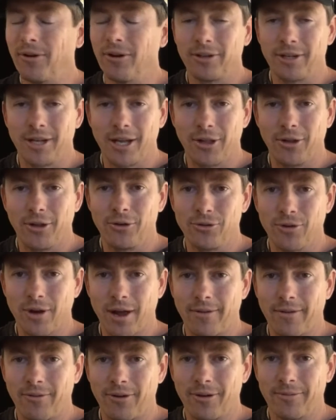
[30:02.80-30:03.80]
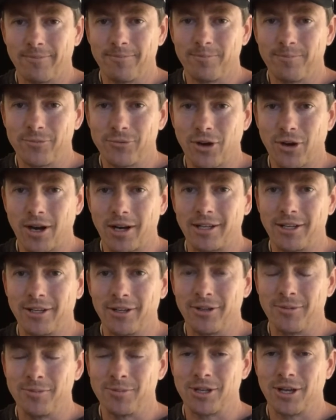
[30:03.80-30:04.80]
yellow driver try to
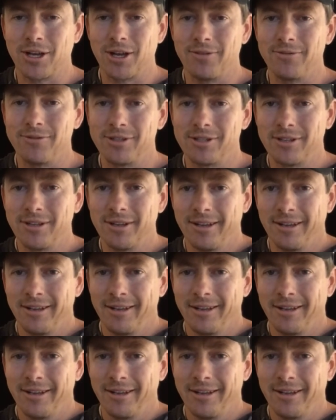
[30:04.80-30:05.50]
kill themselves.